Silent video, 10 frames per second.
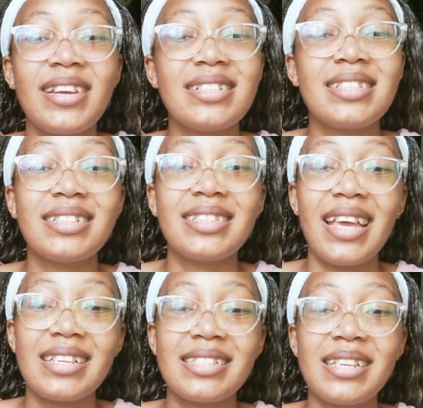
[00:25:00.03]
until
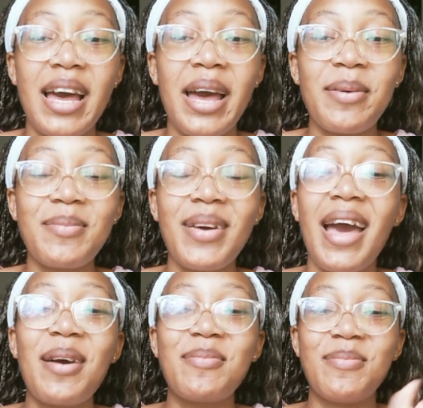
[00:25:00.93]
next time,
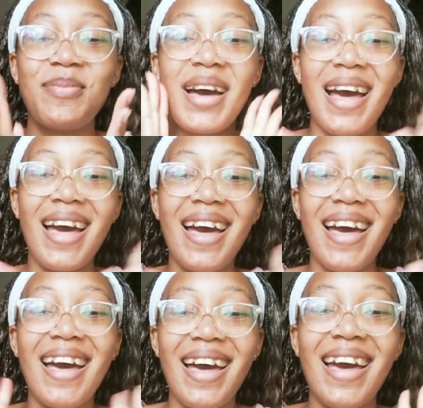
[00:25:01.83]

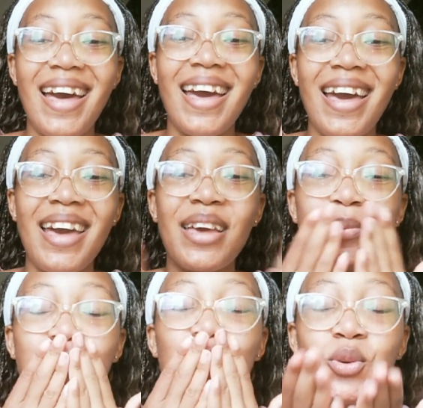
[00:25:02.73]

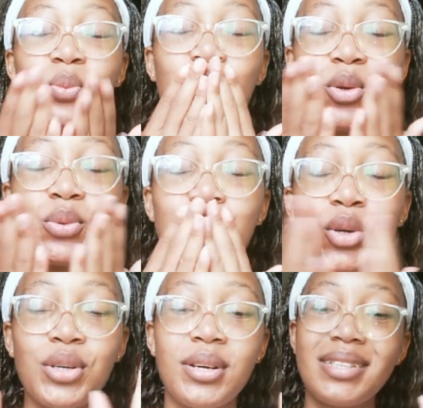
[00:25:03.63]
bye.
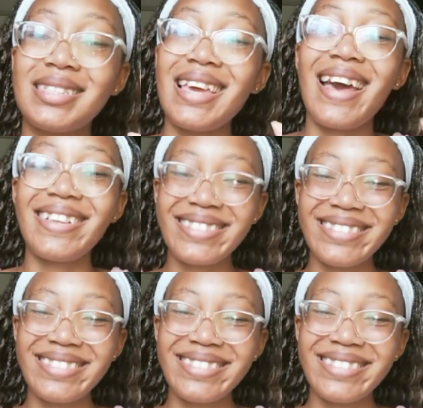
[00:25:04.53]
See ya.